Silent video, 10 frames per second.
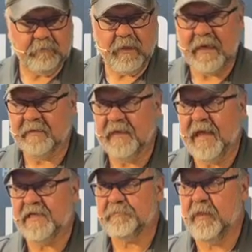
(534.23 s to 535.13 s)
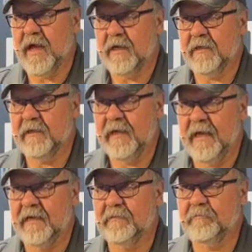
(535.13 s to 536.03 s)
block the gas block
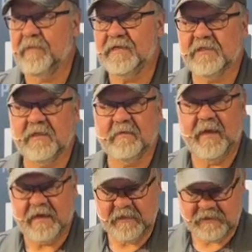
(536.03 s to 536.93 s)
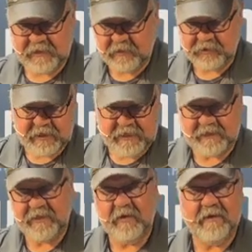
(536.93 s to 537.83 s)
and basically make it a single
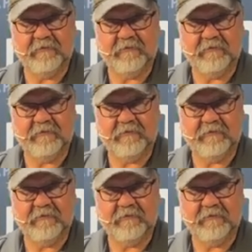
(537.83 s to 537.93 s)
shot that you